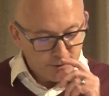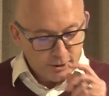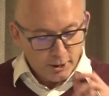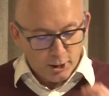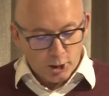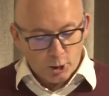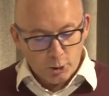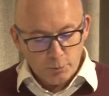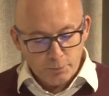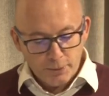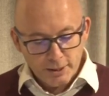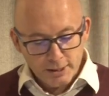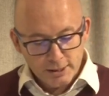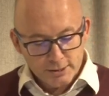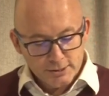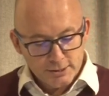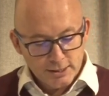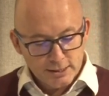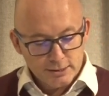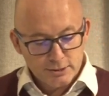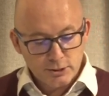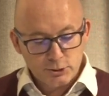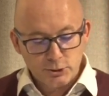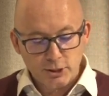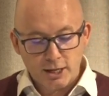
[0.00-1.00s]
our
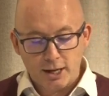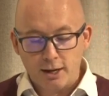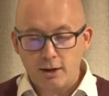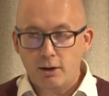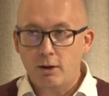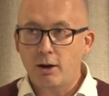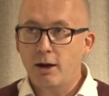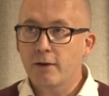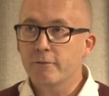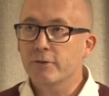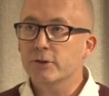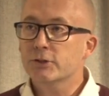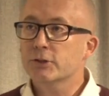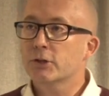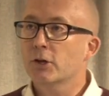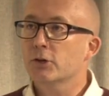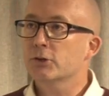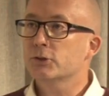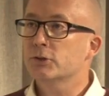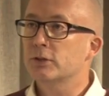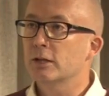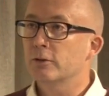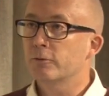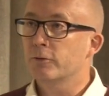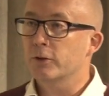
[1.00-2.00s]
ability to jet high
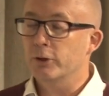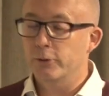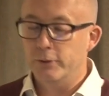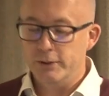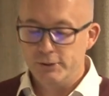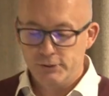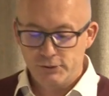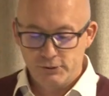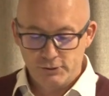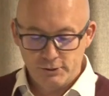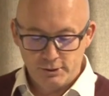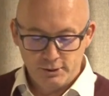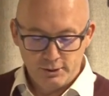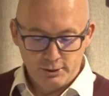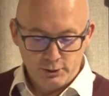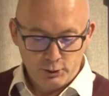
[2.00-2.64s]
viscosity fluids